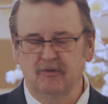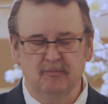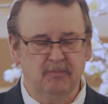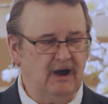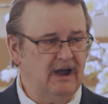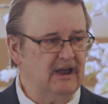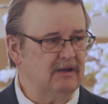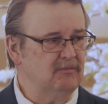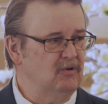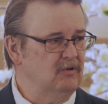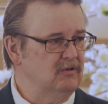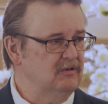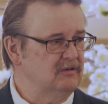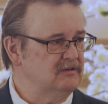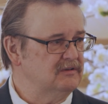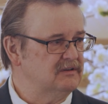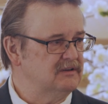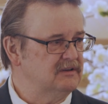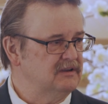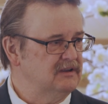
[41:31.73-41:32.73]
the
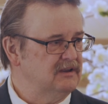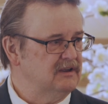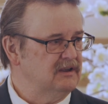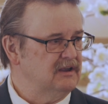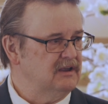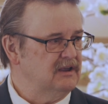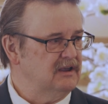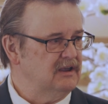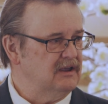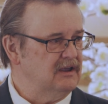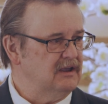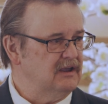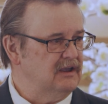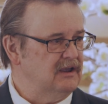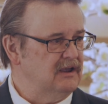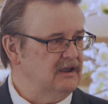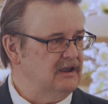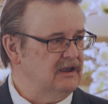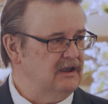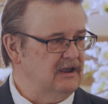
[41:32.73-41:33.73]
Bible
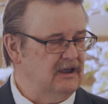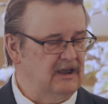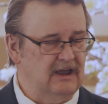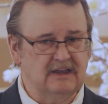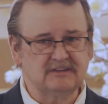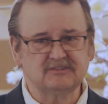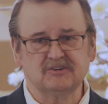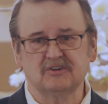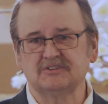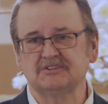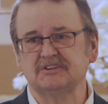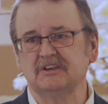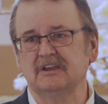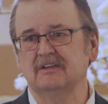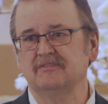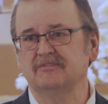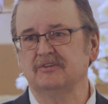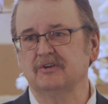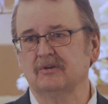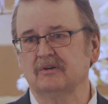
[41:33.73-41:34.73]
as our
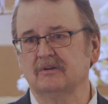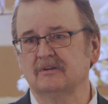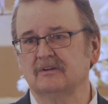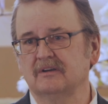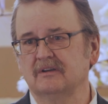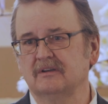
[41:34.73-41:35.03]
Savior,